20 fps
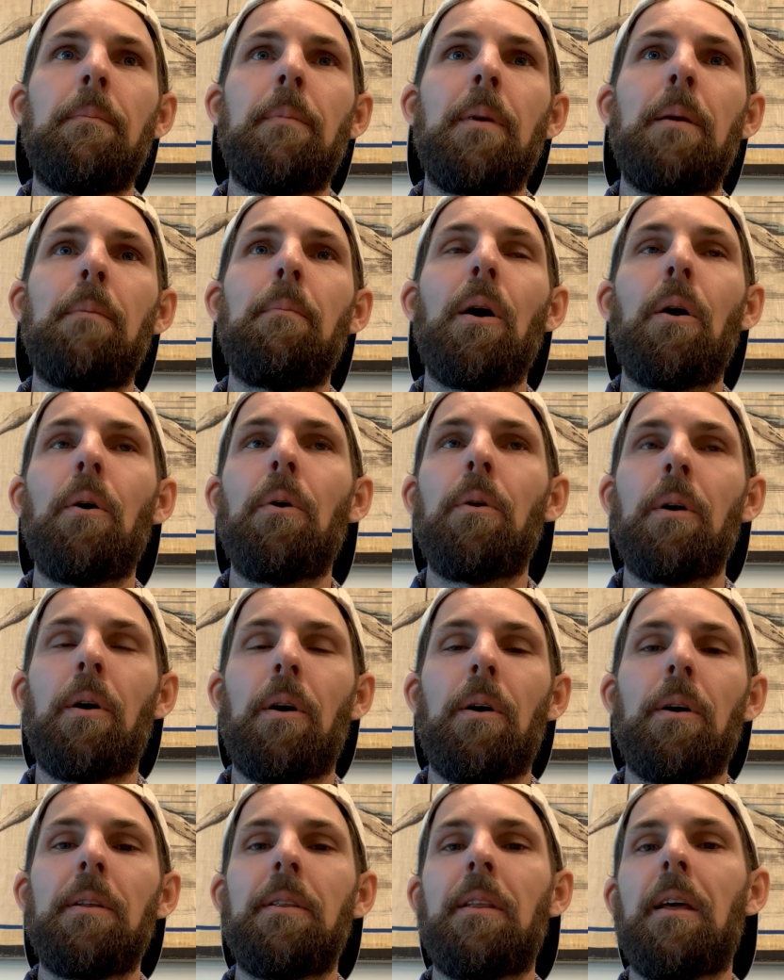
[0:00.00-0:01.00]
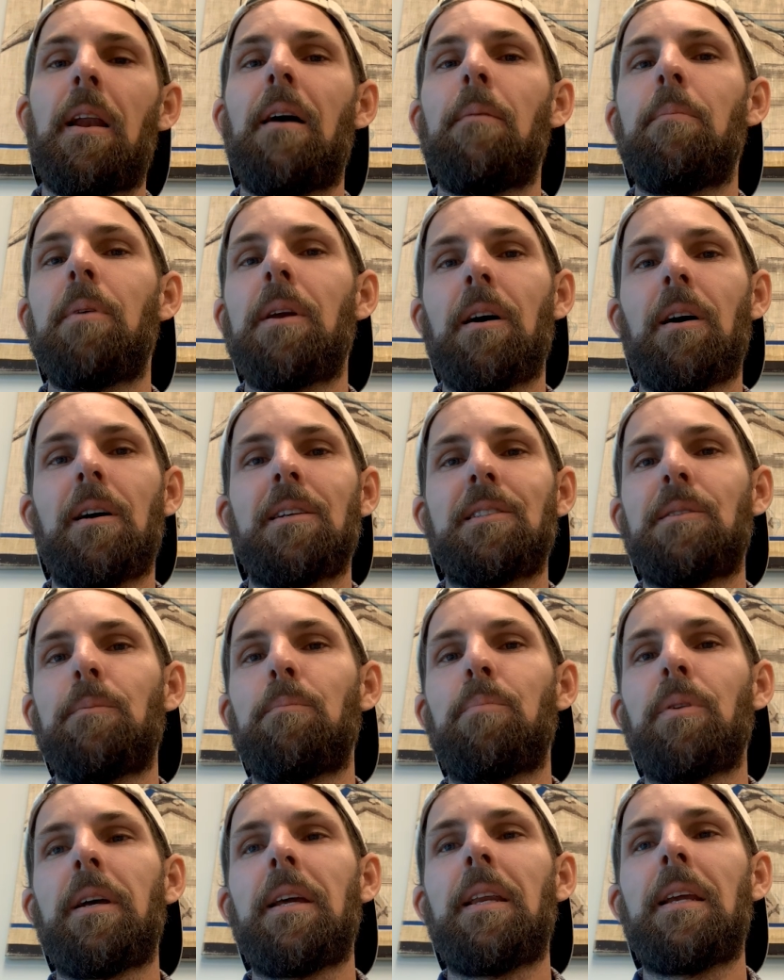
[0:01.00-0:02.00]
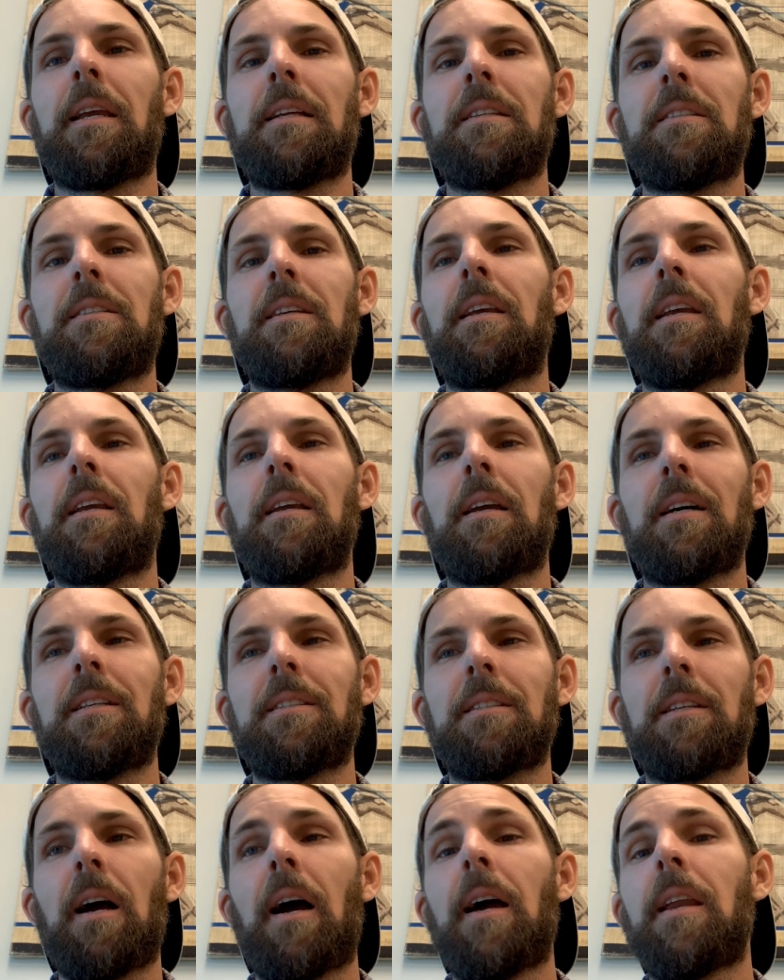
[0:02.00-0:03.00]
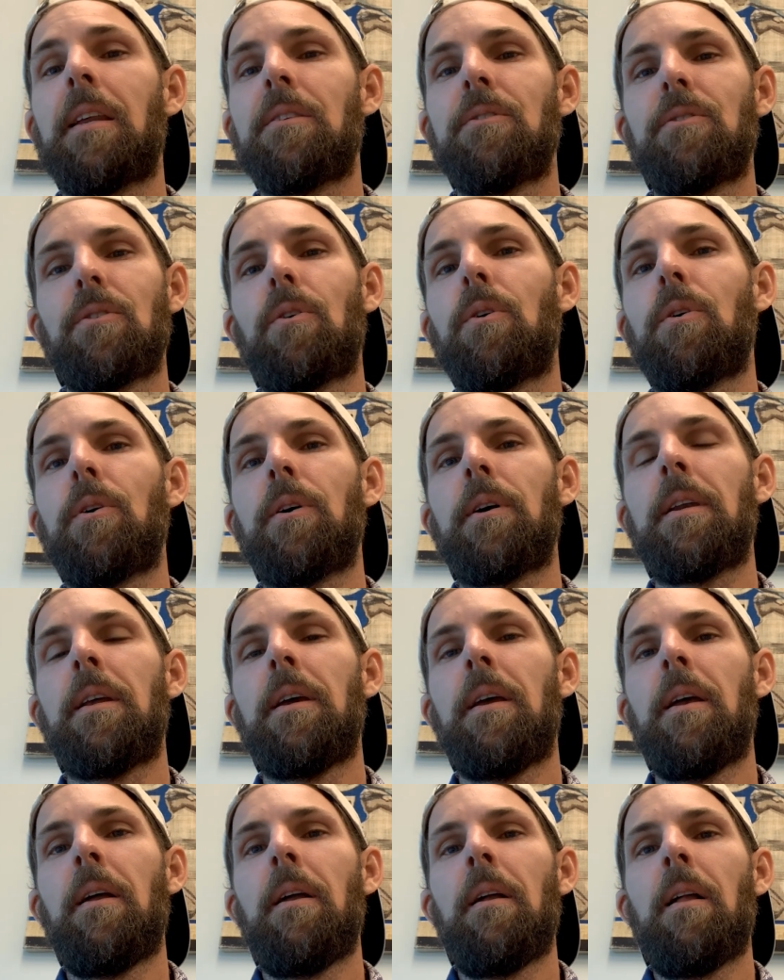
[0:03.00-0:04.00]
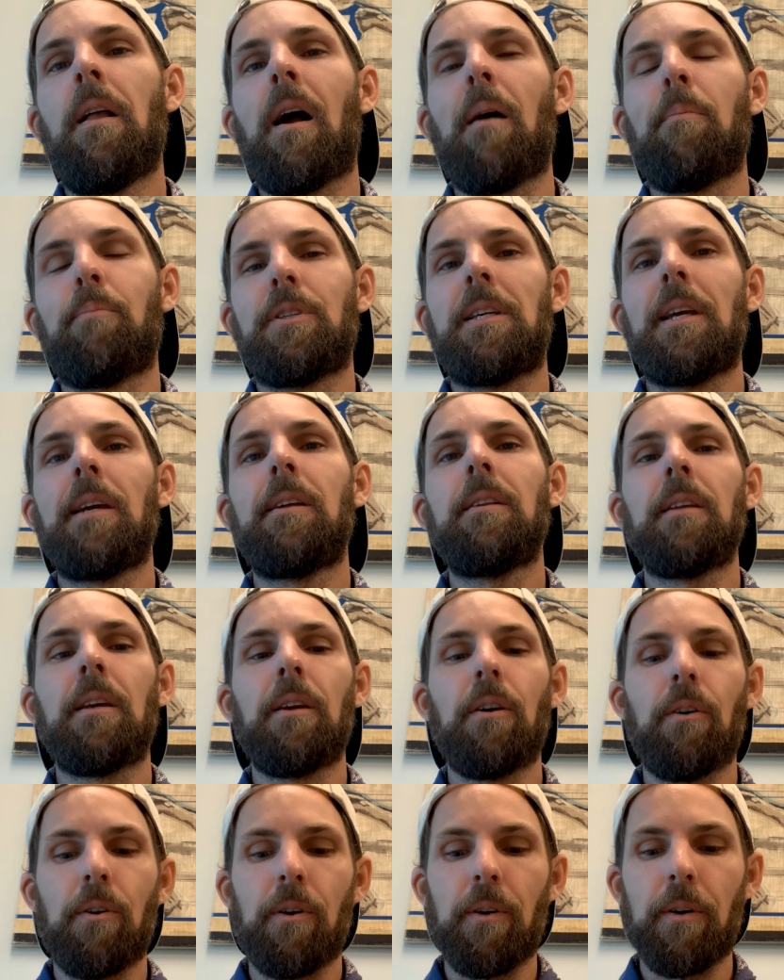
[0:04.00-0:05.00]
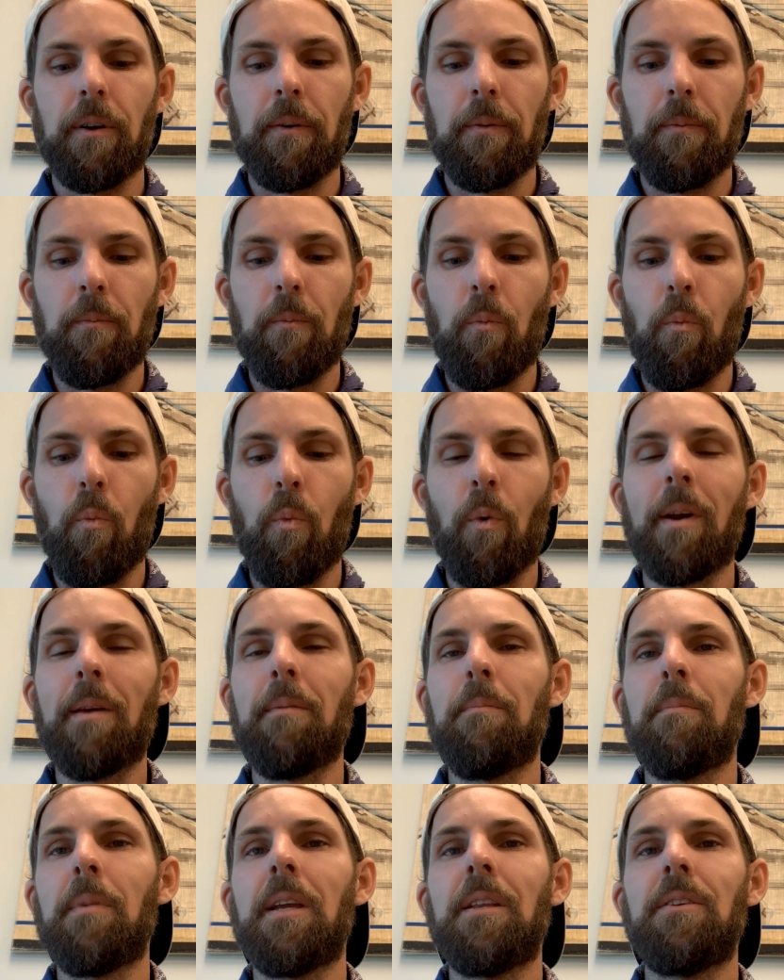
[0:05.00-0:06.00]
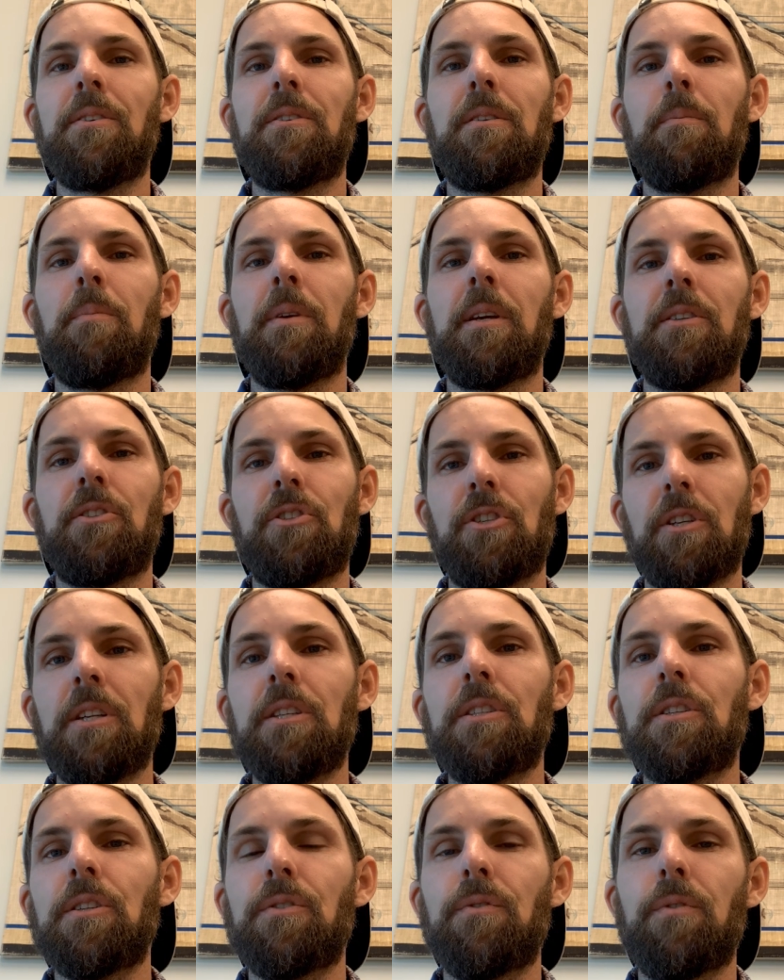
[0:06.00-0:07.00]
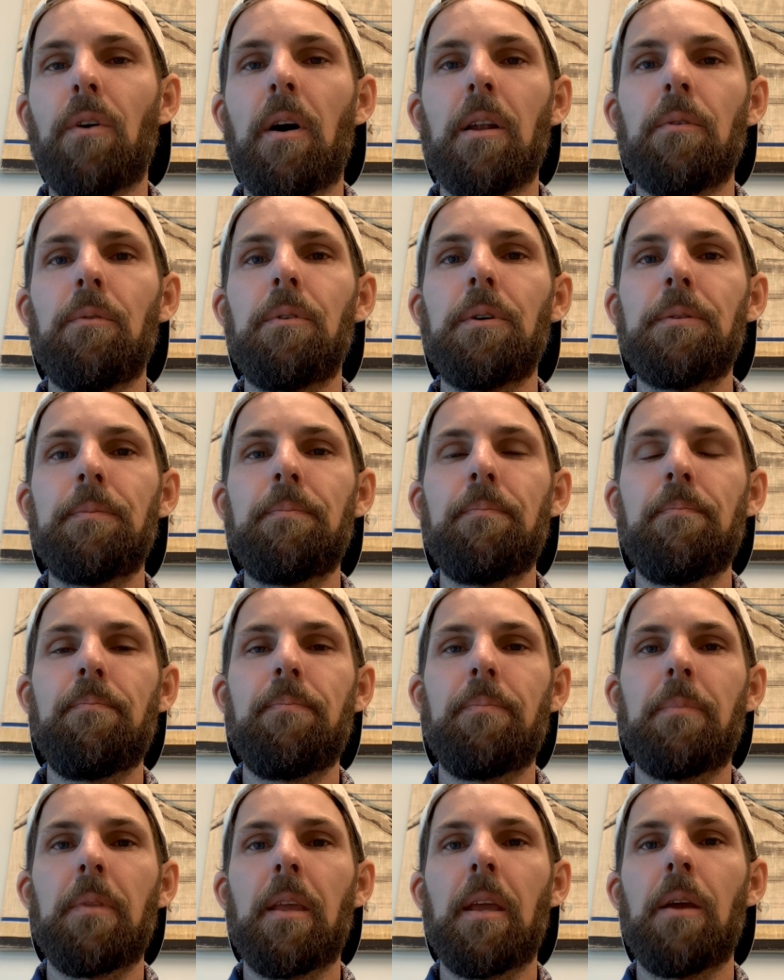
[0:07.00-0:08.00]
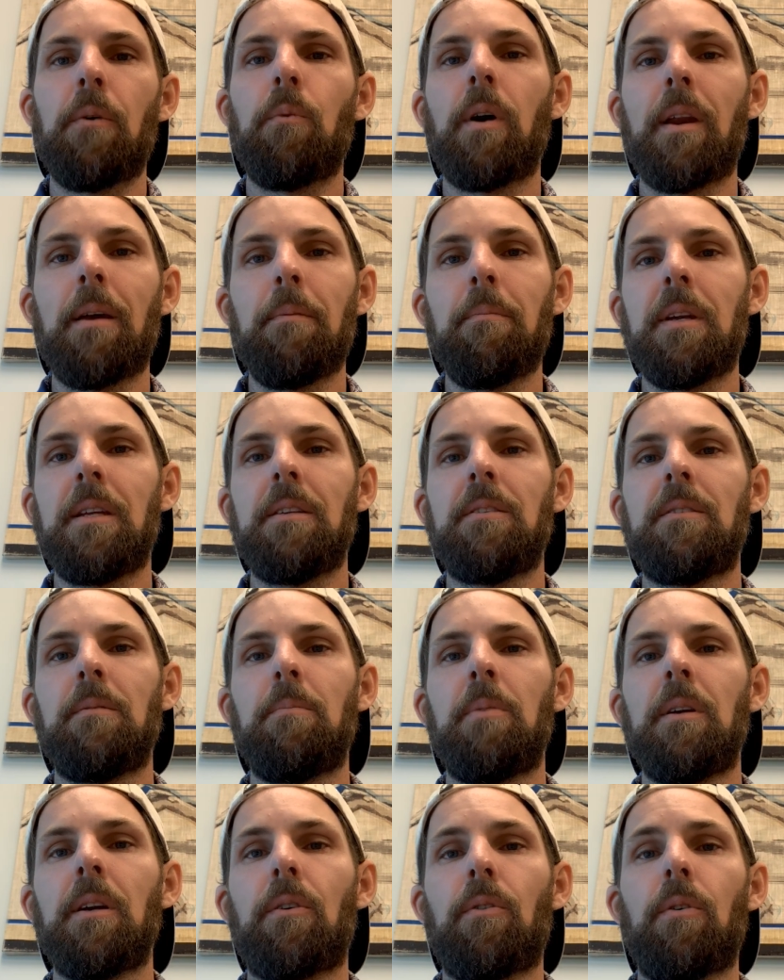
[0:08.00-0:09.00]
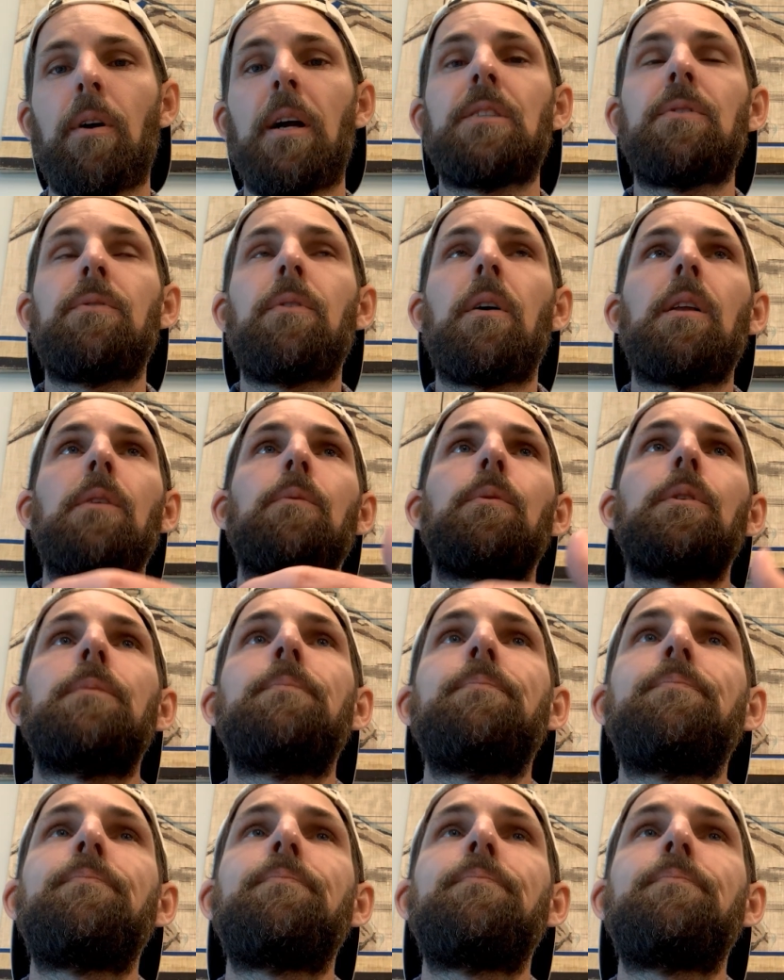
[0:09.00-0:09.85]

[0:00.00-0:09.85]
in my own heart that I've been contemplating and seeking God's guidance on, particularly on what it means to be a Jesus follower and what it means to be a Christ follower